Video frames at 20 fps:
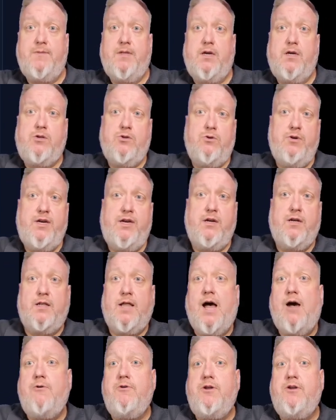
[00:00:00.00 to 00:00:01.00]
including
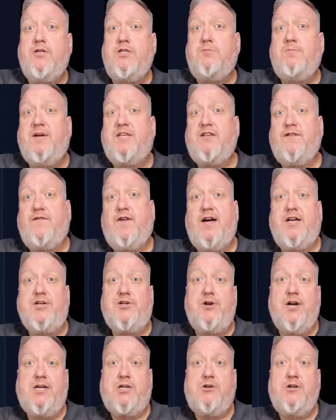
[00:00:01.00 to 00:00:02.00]
allowing you to specify
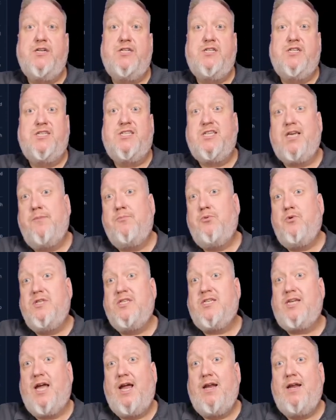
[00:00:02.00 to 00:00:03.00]
directories to skip when
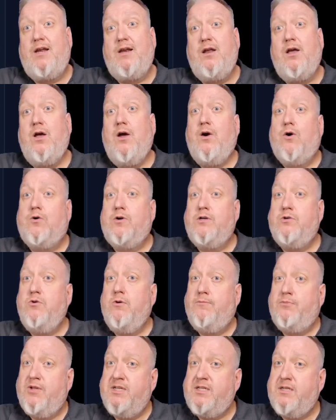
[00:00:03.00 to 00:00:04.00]
scanning or to
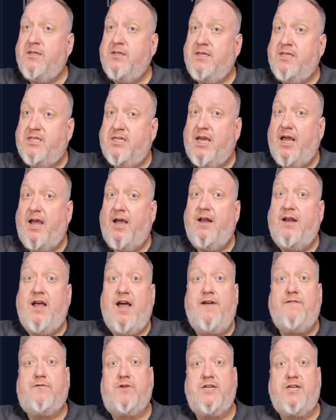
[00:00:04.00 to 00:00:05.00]
implicitly scan
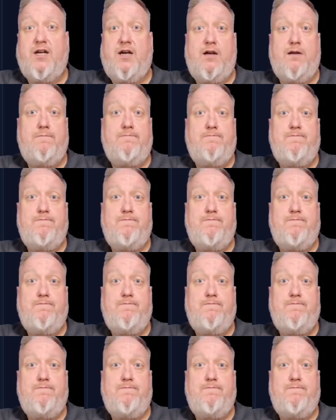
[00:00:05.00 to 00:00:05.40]
every time.